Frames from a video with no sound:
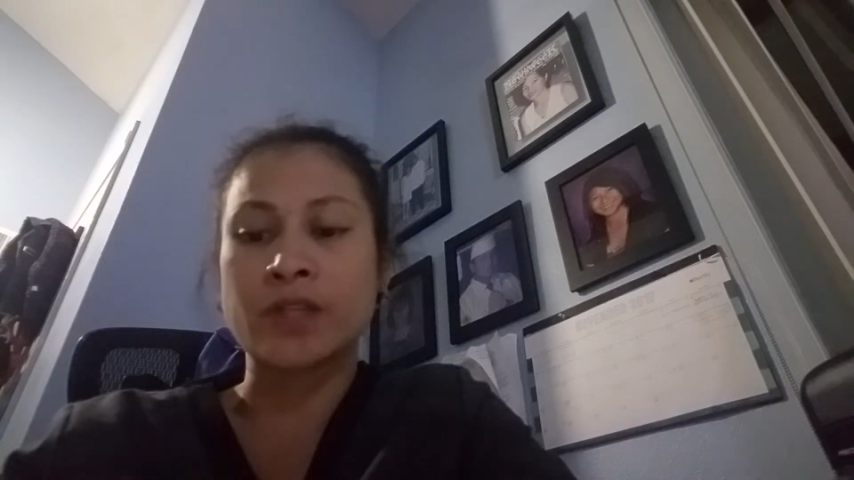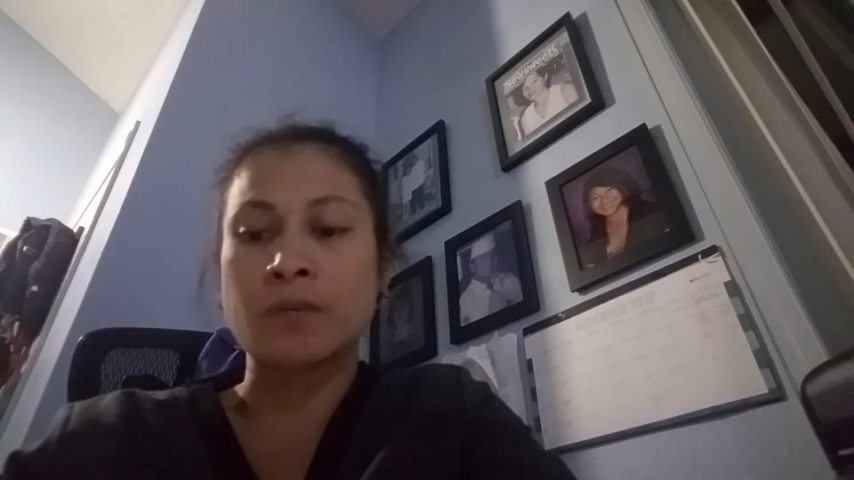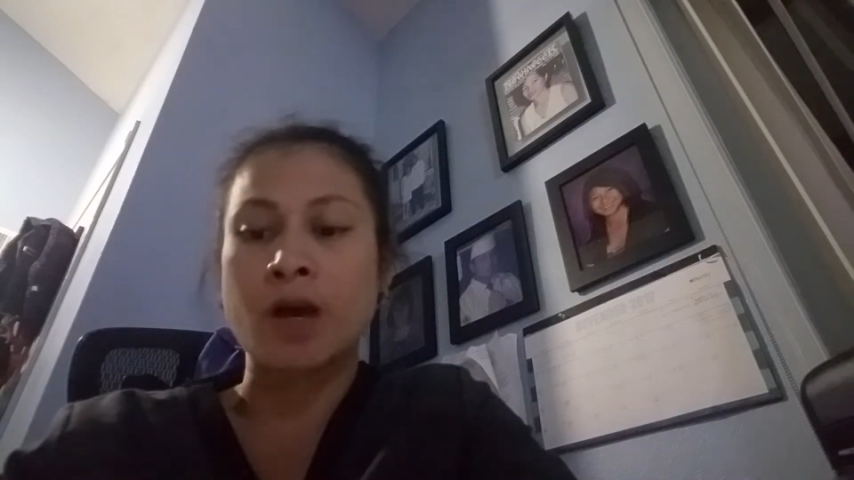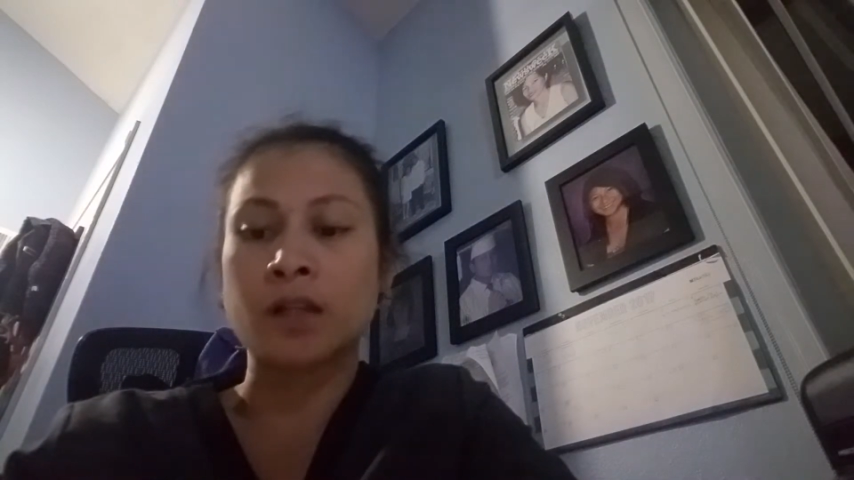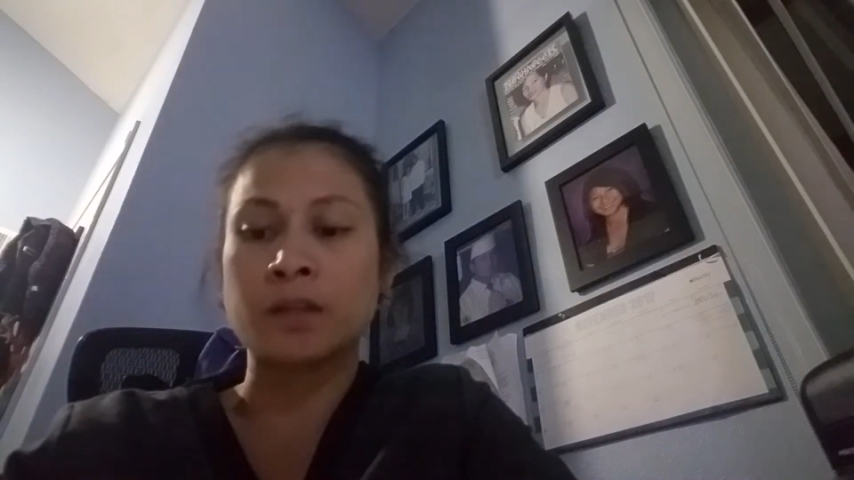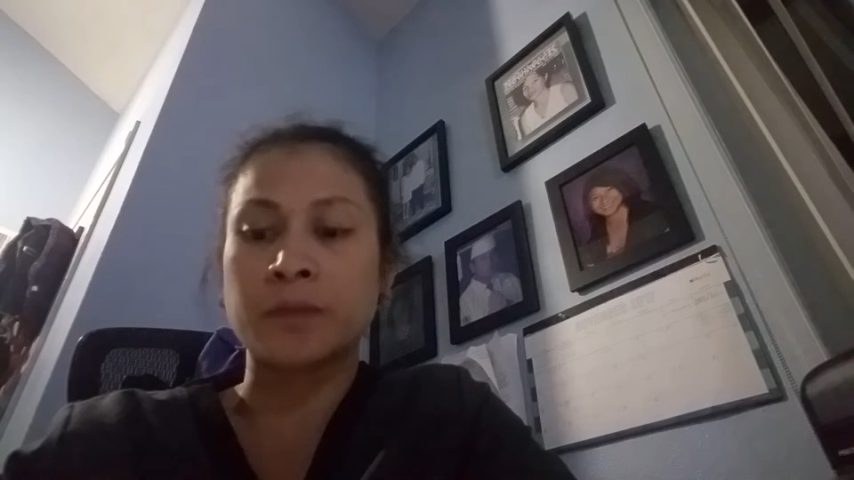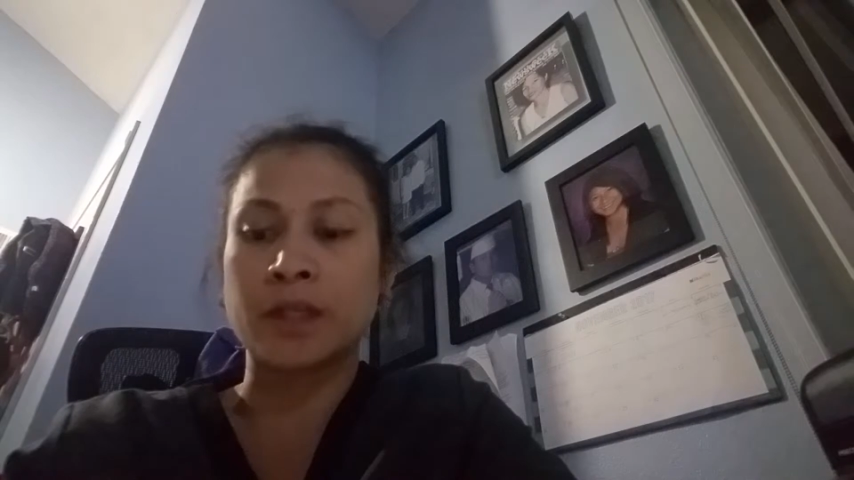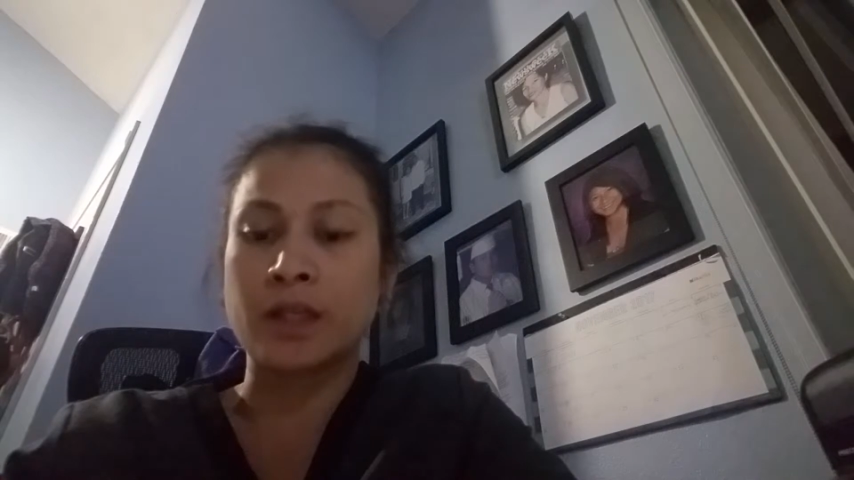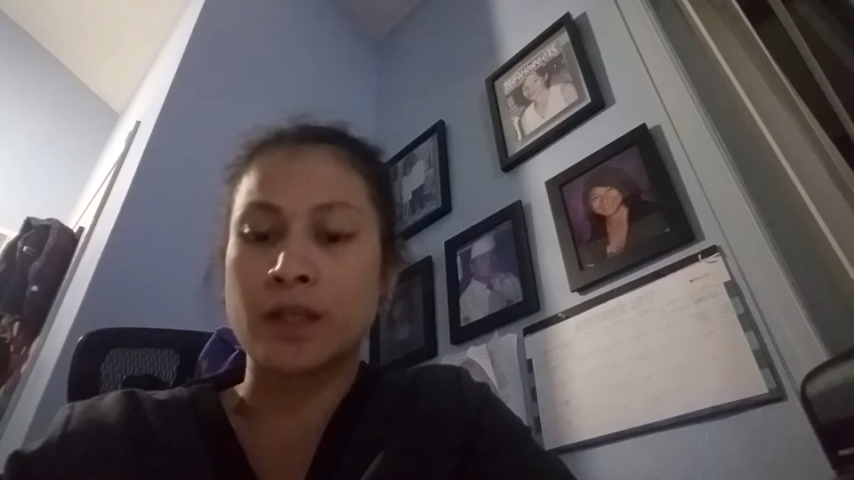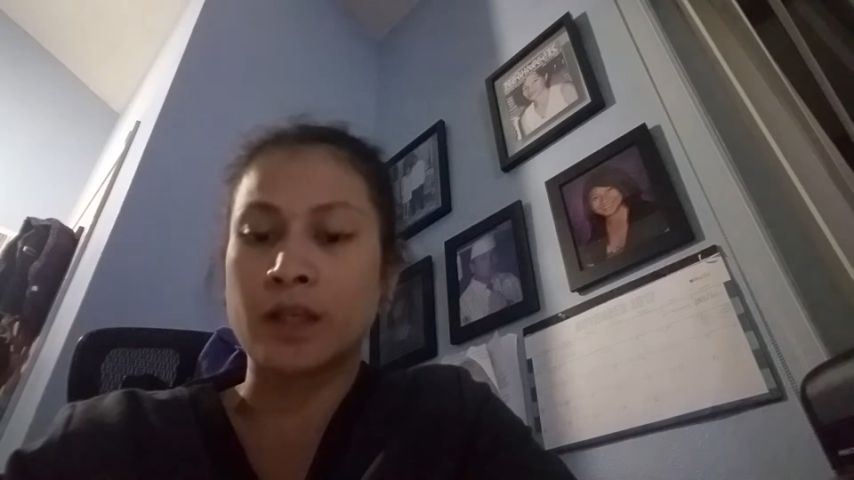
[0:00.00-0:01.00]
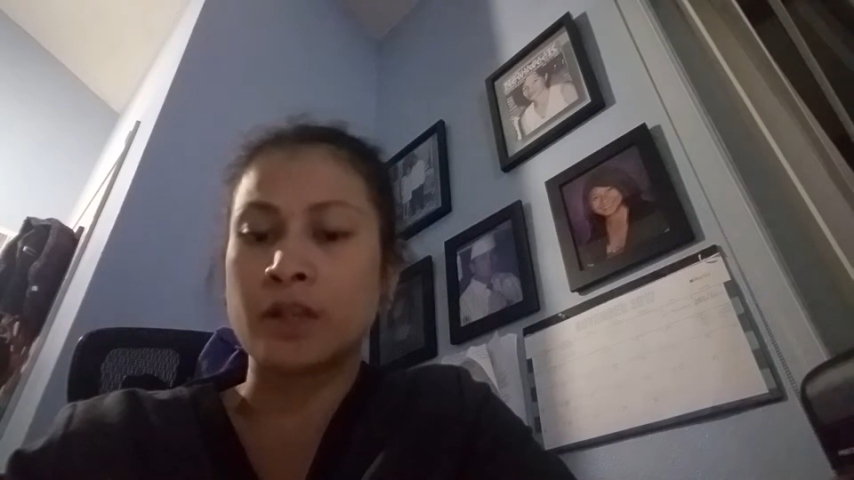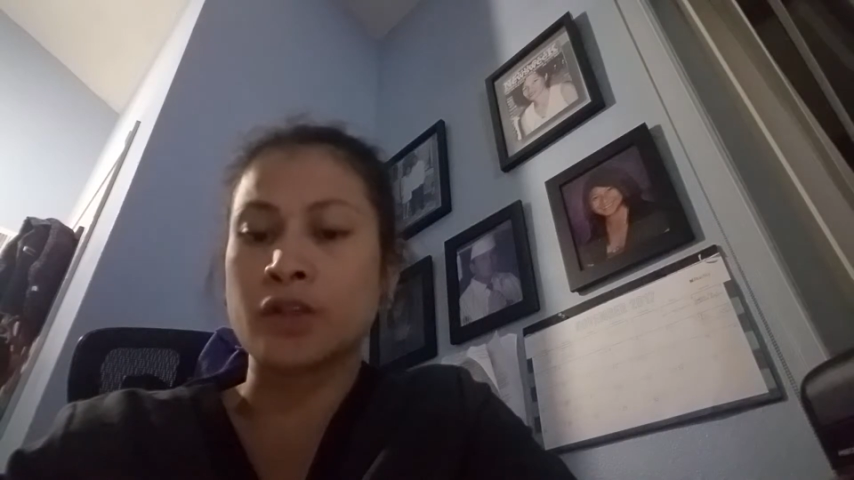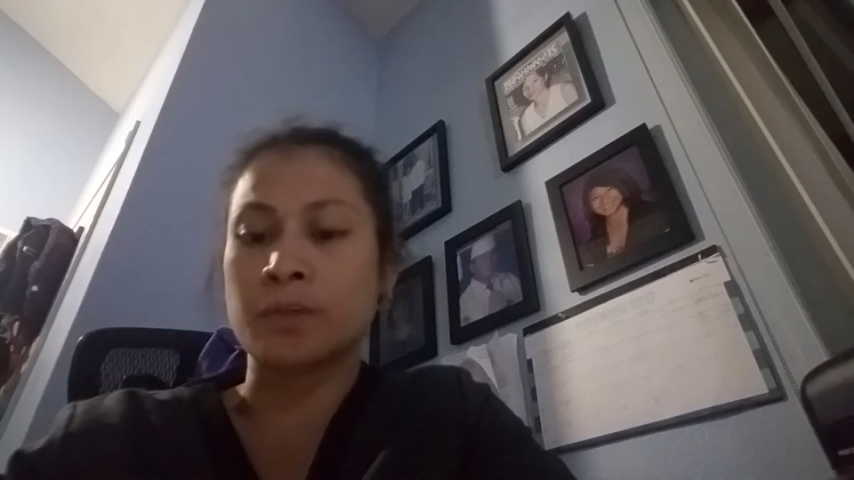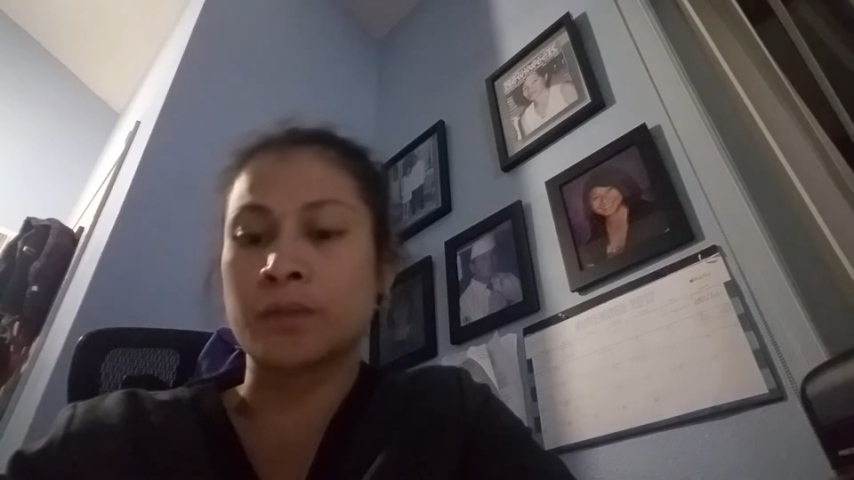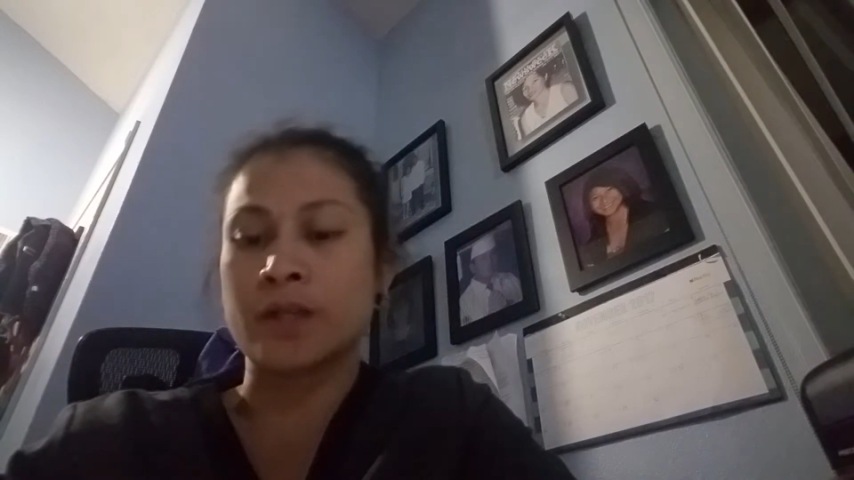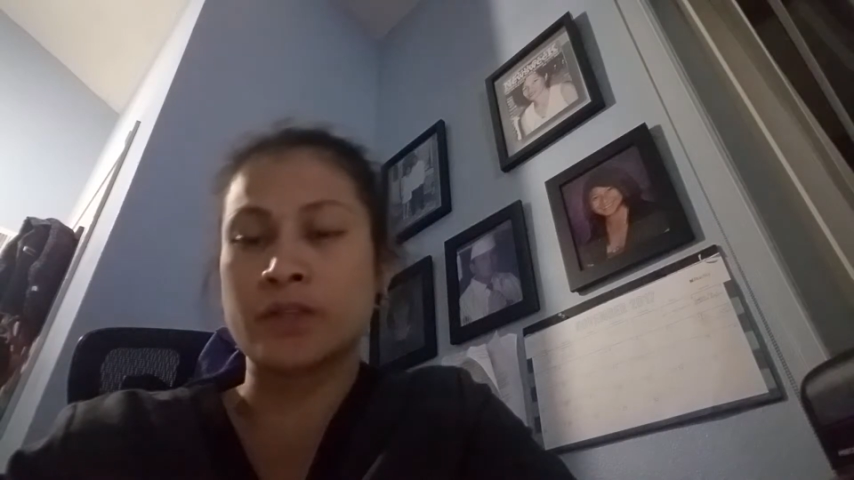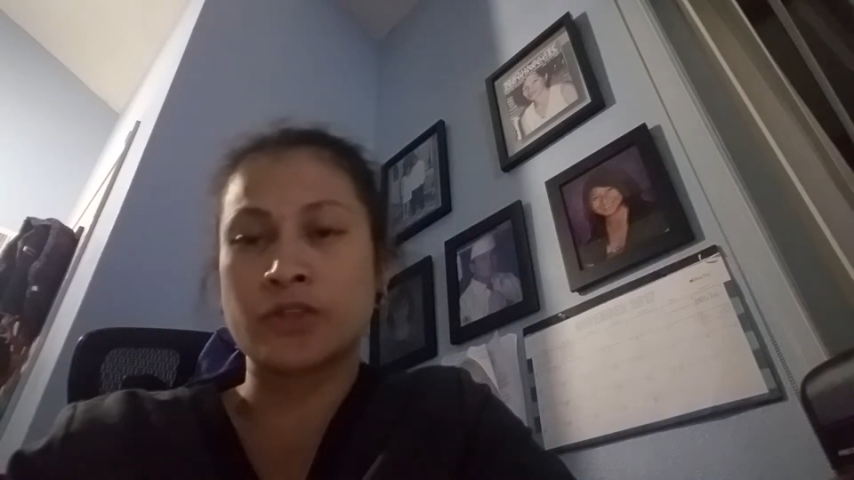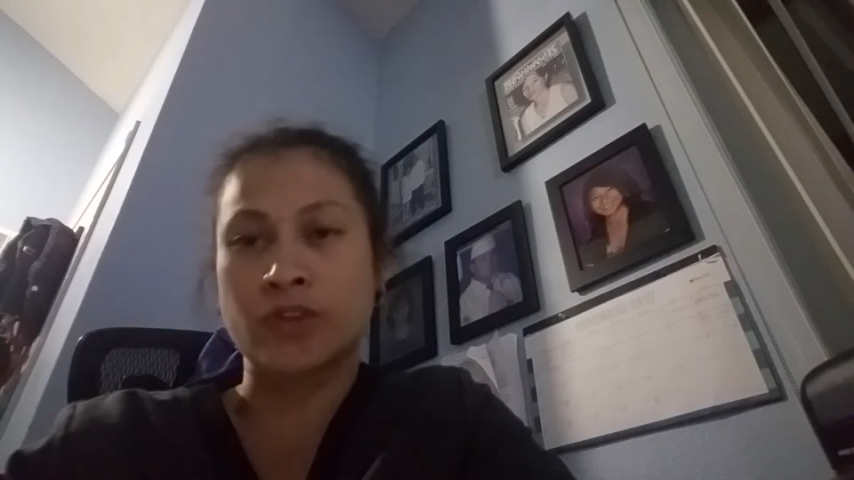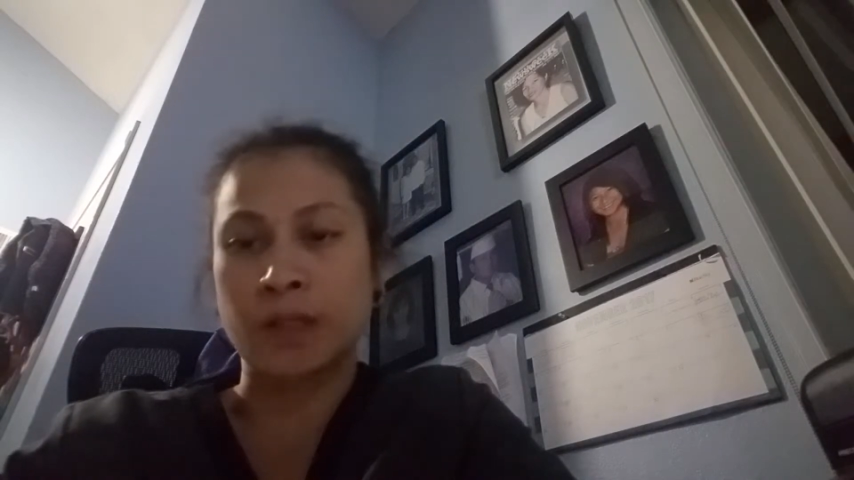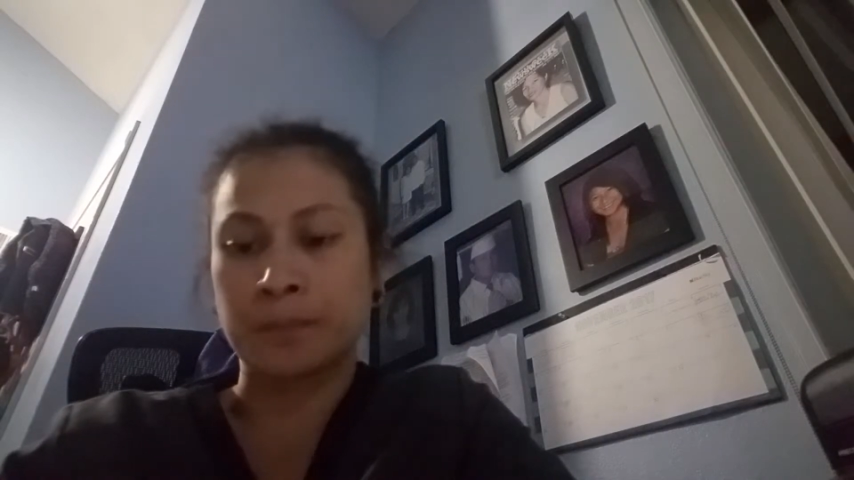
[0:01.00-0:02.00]
hemoglobin in your
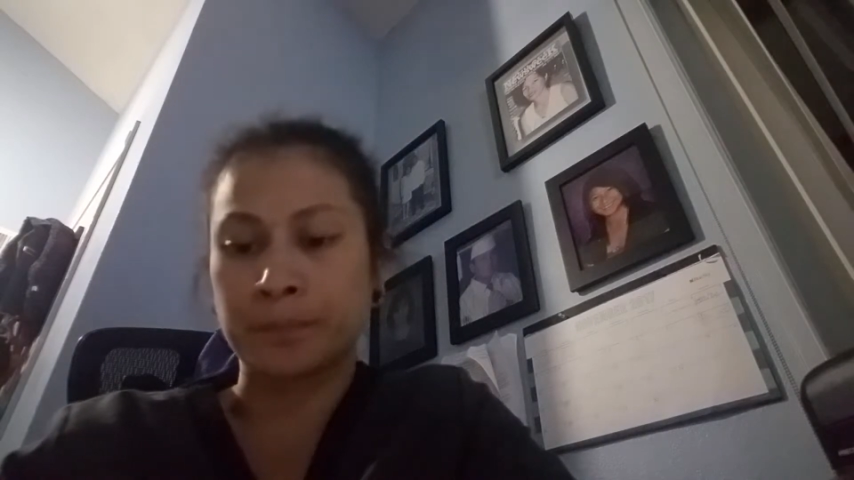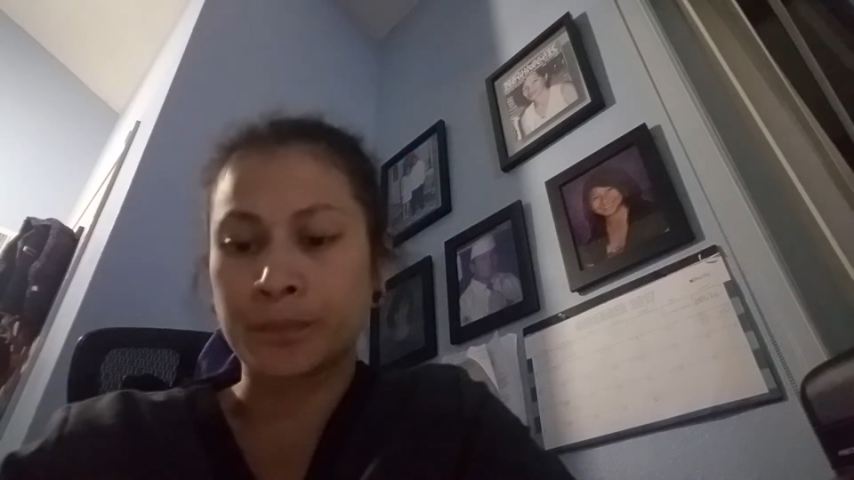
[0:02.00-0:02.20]
bloodstream.